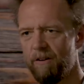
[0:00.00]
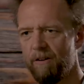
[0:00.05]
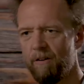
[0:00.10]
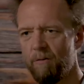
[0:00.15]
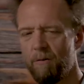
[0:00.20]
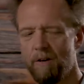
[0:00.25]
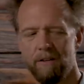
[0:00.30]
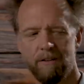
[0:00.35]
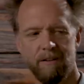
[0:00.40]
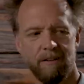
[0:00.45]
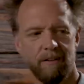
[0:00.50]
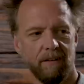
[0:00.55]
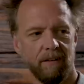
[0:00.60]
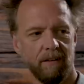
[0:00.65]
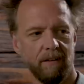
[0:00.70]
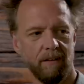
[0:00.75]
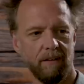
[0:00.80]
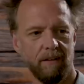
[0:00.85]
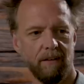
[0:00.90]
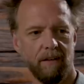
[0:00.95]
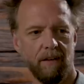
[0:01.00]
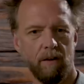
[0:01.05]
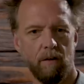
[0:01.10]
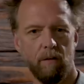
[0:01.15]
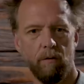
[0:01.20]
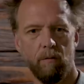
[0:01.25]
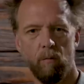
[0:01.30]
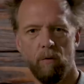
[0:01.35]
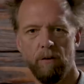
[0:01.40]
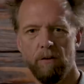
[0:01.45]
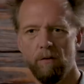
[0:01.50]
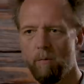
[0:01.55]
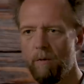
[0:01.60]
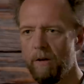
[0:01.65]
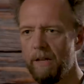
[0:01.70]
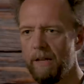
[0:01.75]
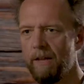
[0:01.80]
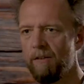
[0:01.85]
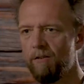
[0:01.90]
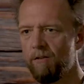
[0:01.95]
Or do you want the, you know, what
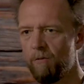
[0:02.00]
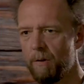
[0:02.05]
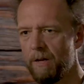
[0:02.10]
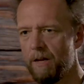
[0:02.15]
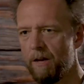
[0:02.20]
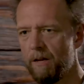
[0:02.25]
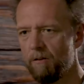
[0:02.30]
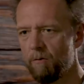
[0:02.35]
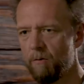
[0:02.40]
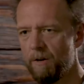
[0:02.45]
lens are we on?